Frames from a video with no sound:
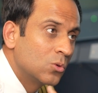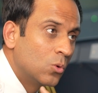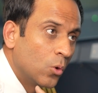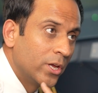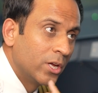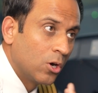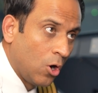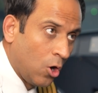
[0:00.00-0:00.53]
is
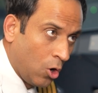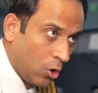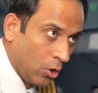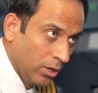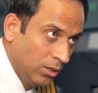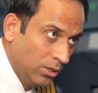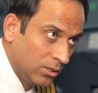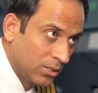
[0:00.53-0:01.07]
going
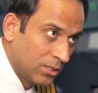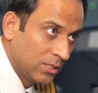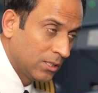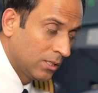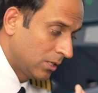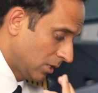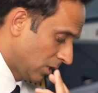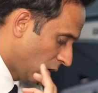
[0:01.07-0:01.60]
on,
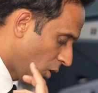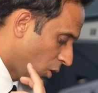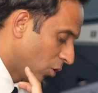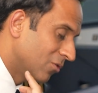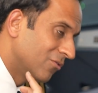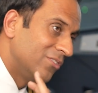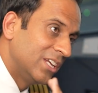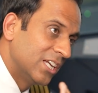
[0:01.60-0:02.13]

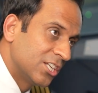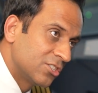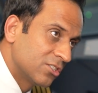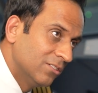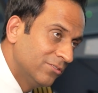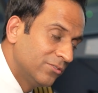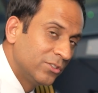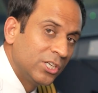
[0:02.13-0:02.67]
on V
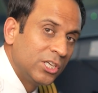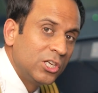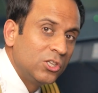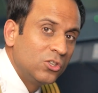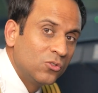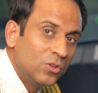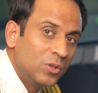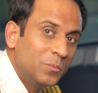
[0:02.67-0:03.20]
H F,
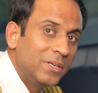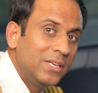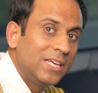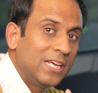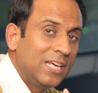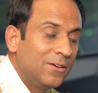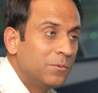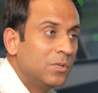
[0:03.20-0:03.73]
you will be
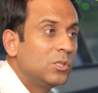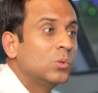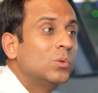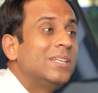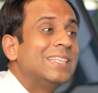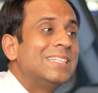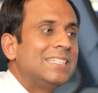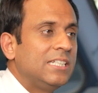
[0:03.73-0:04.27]
able to
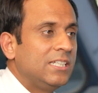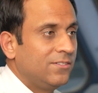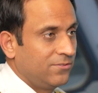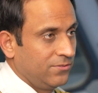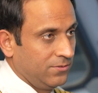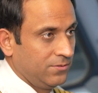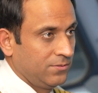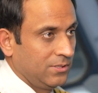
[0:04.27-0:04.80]
receive
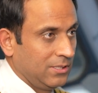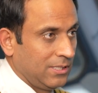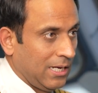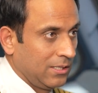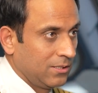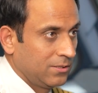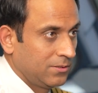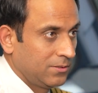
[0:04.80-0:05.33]

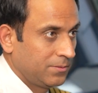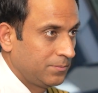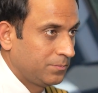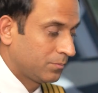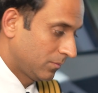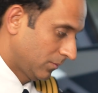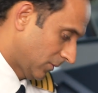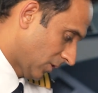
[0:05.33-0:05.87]
that,
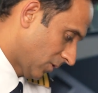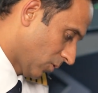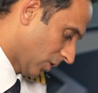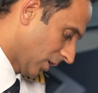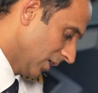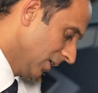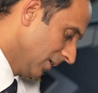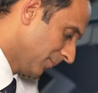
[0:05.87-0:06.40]

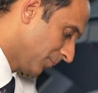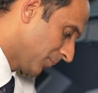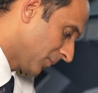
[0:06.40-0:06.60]
okay?